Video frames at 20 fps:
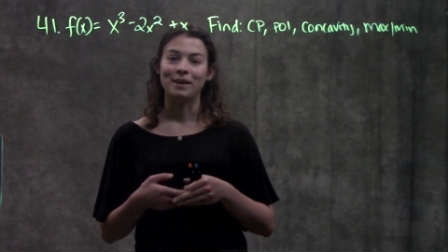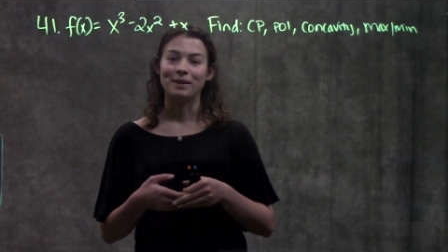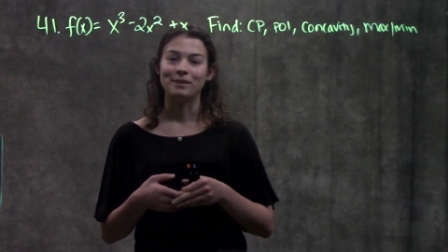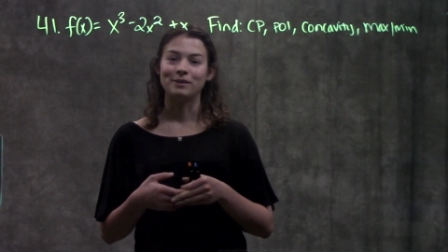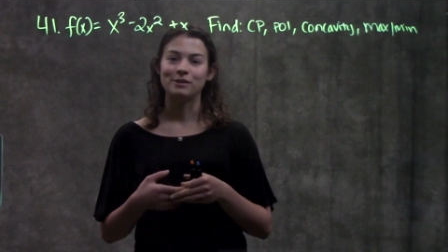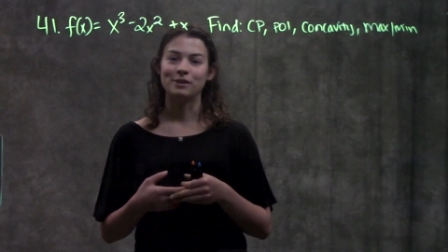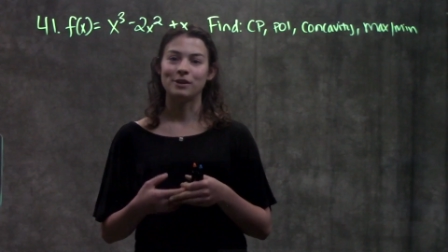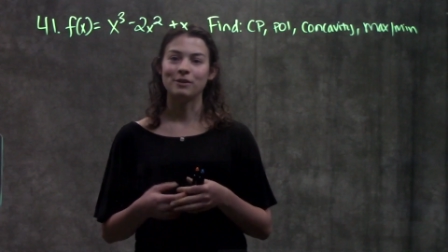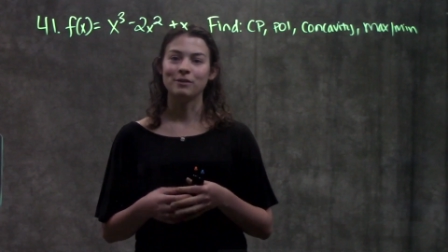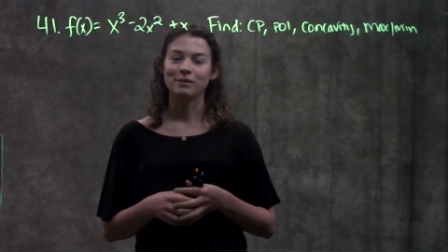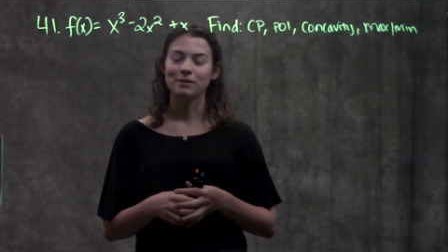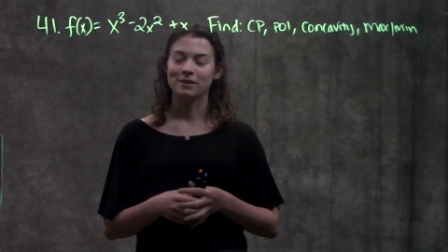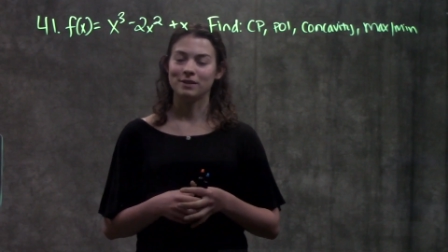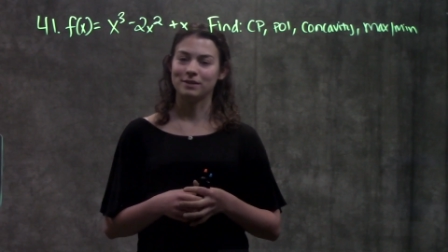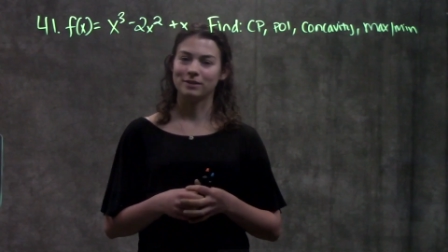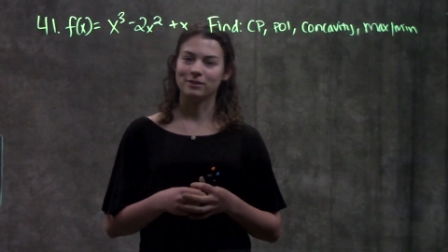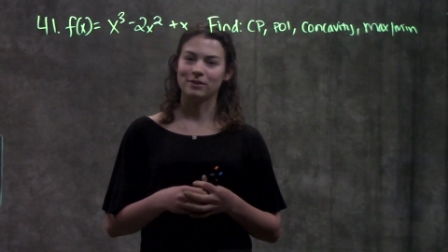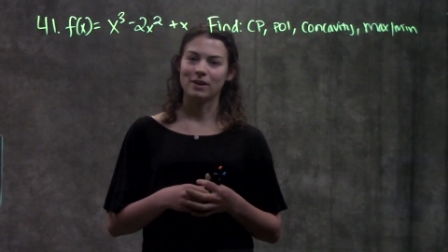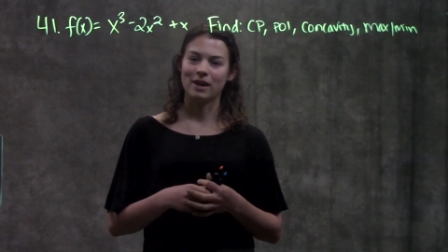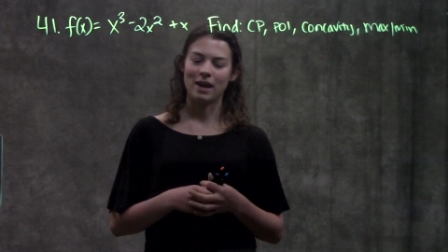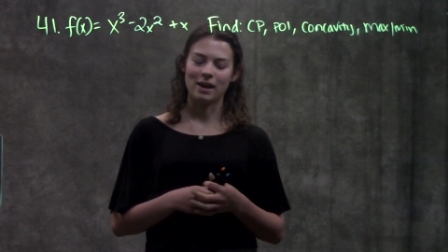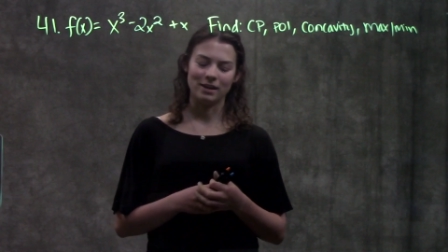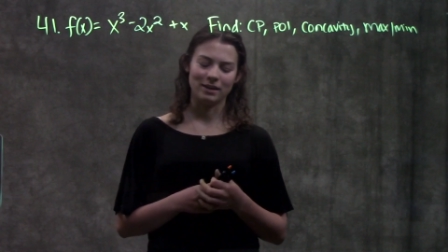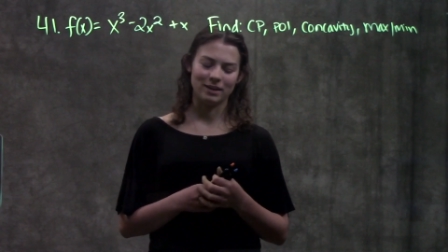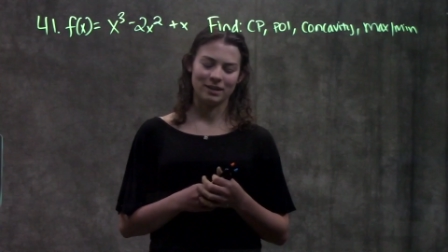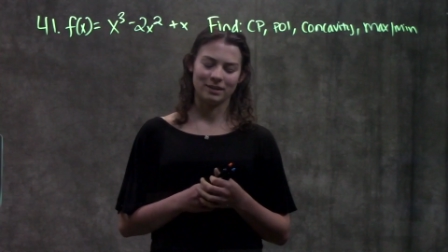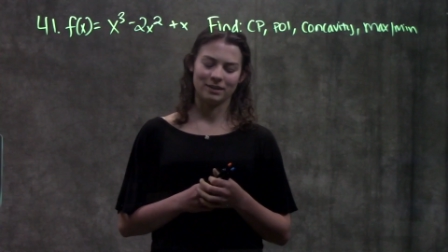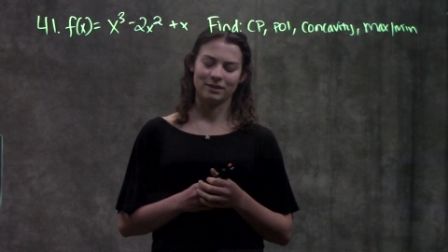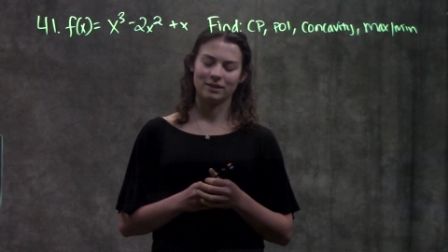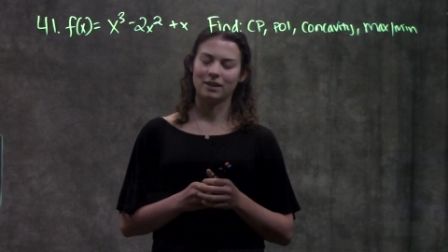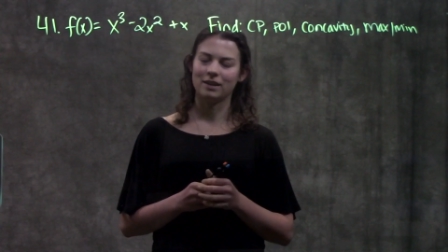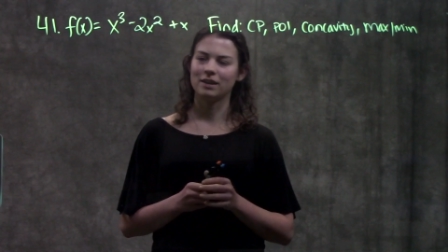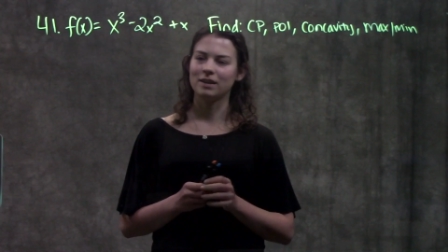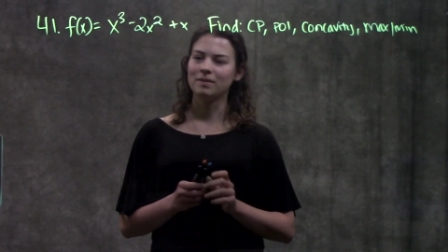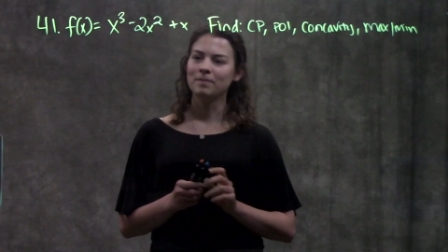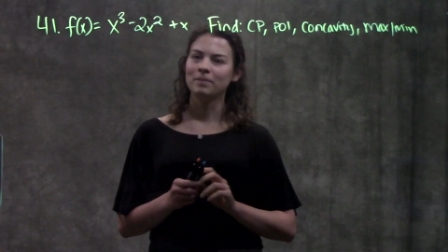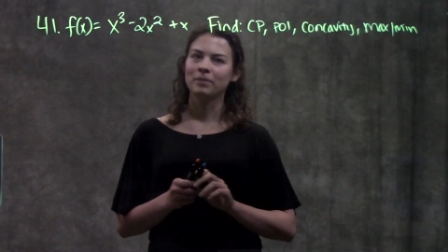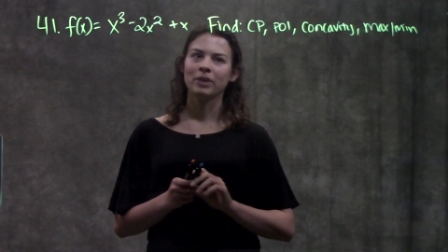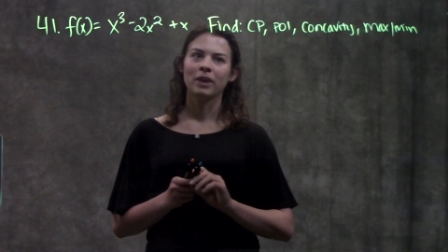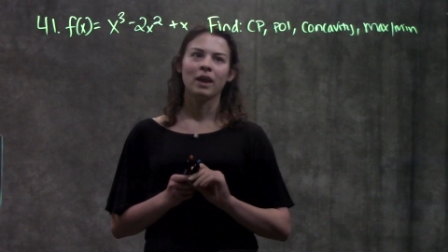So let's go ahead get started.
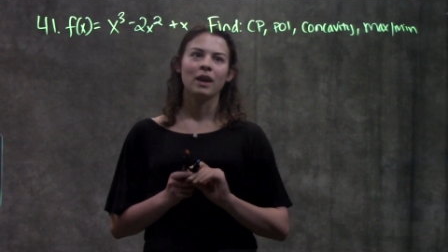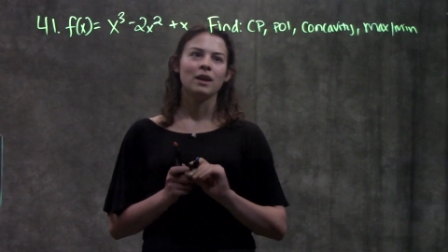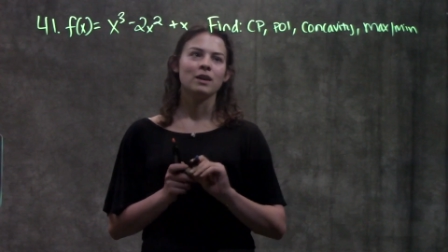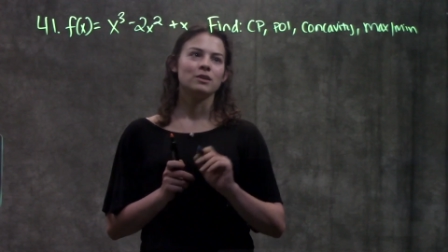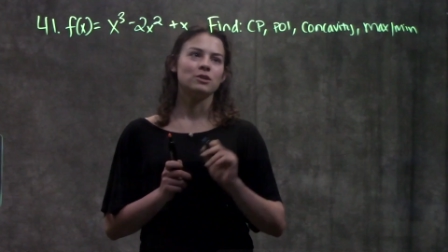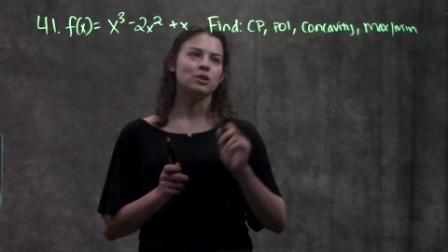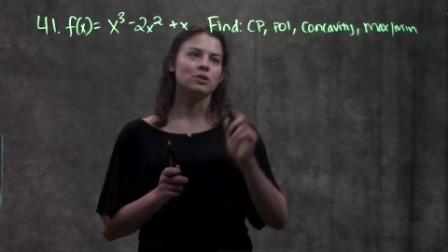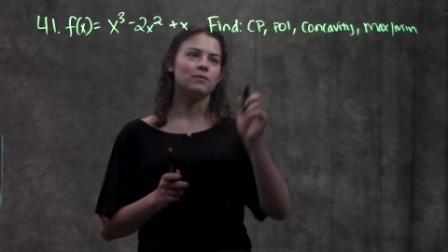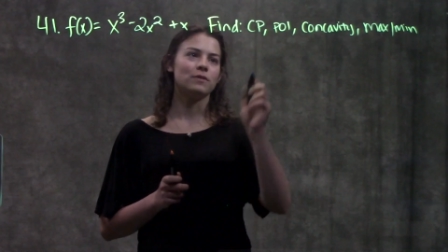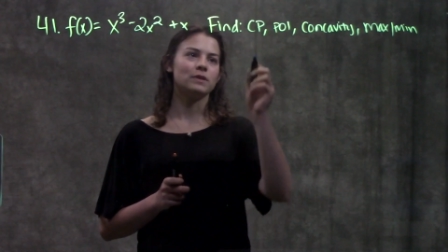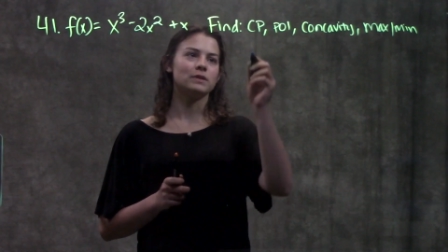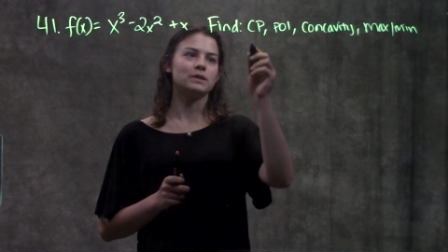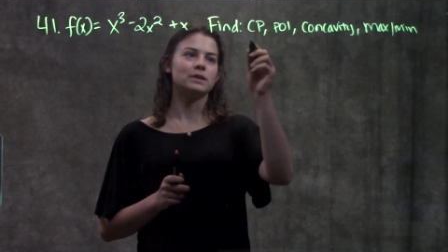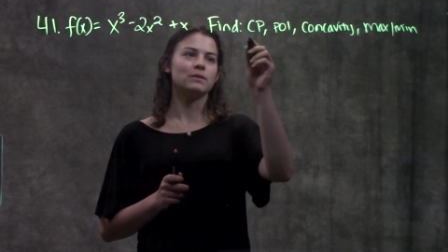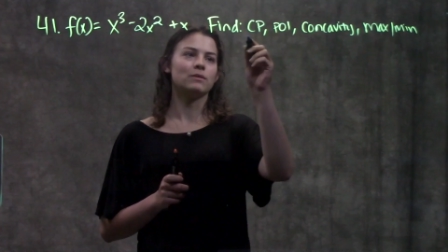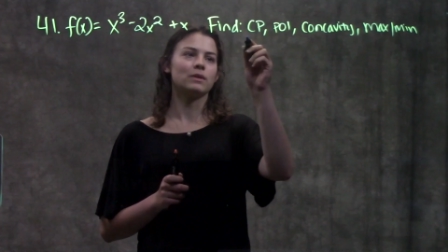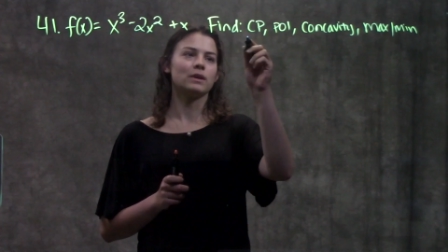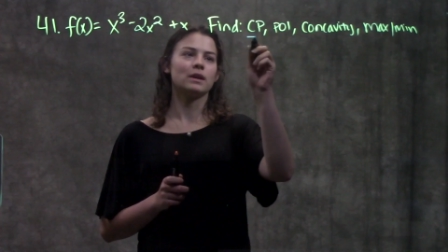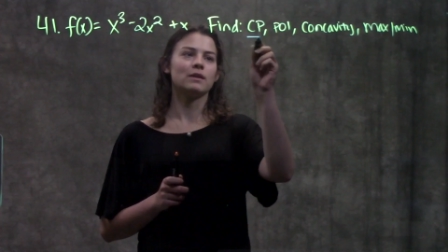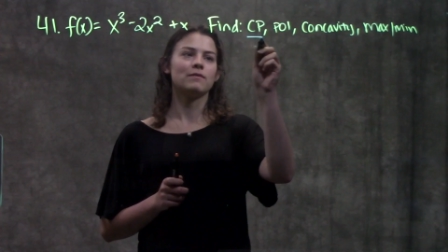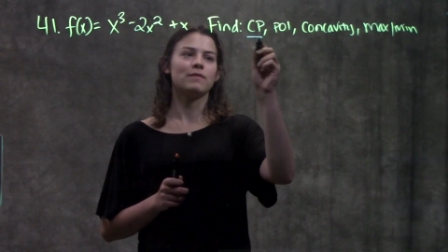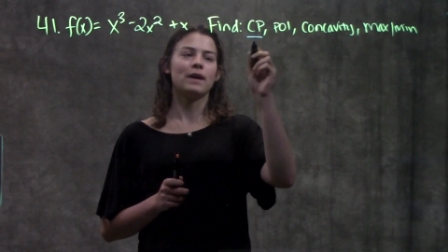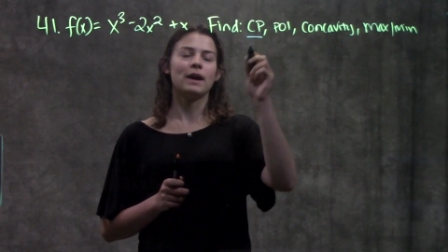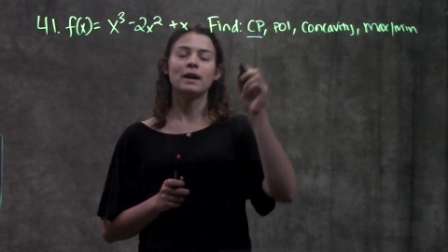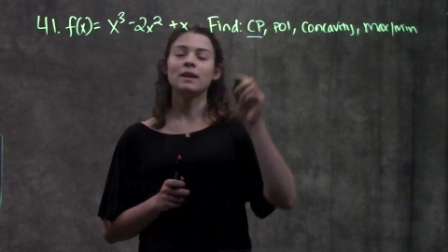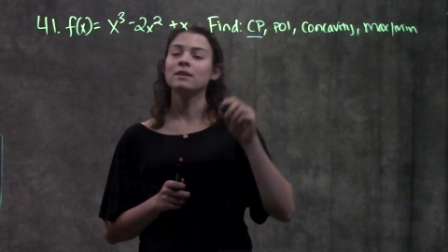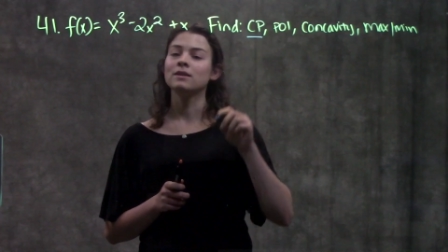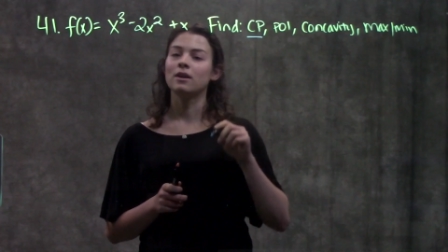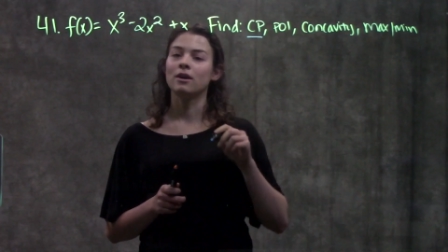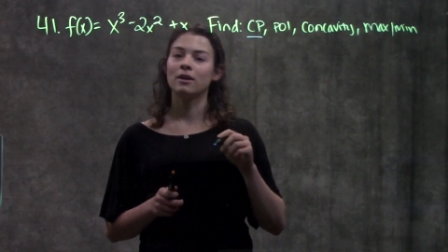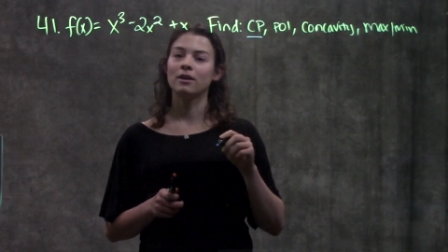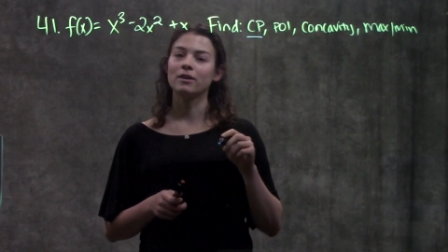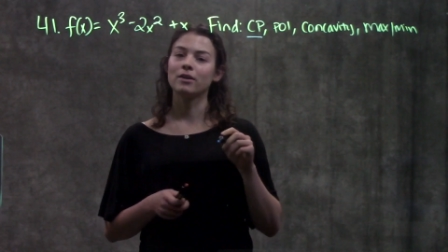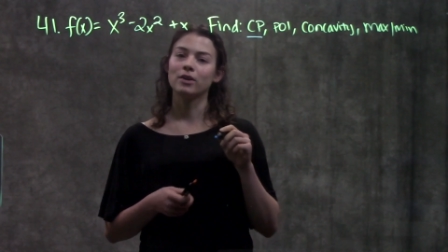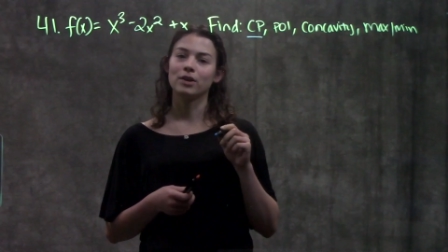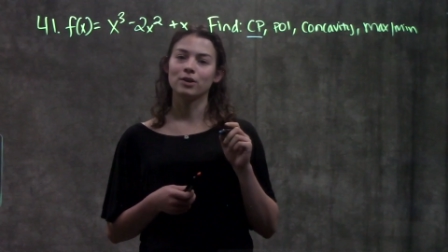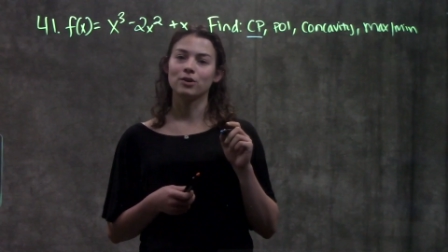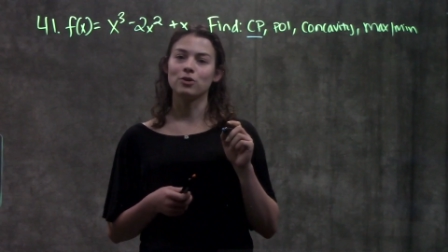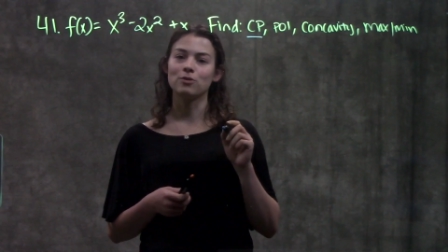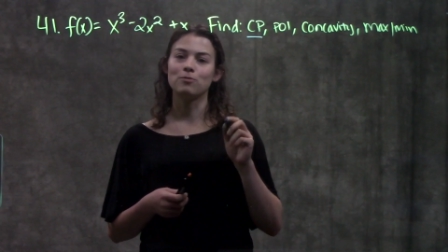So the first thing we're going to find are
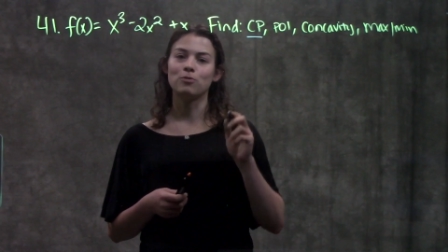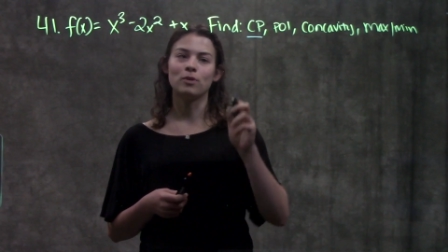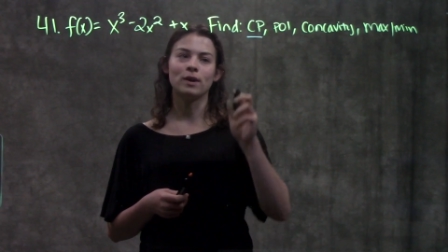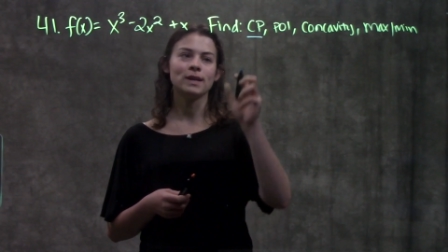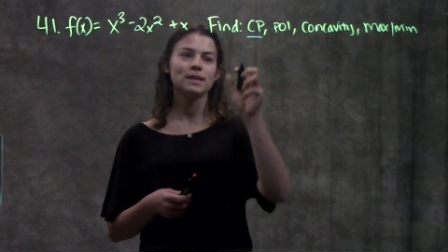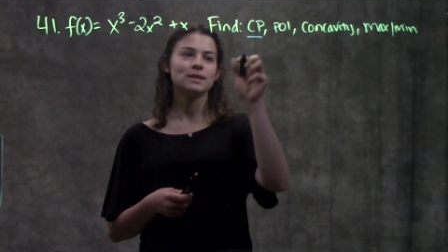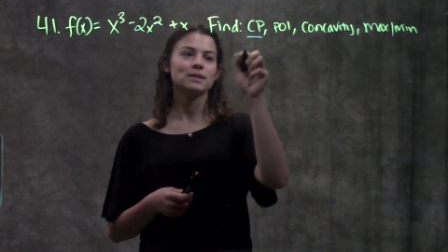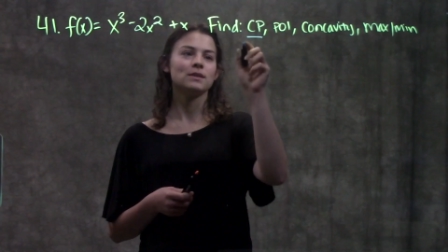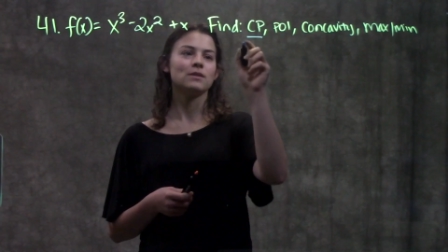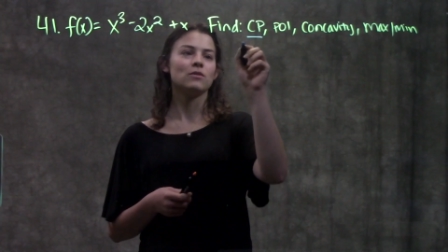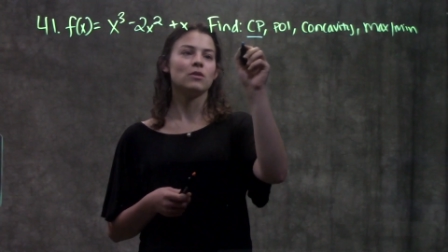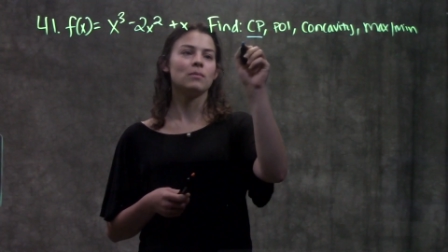critical points.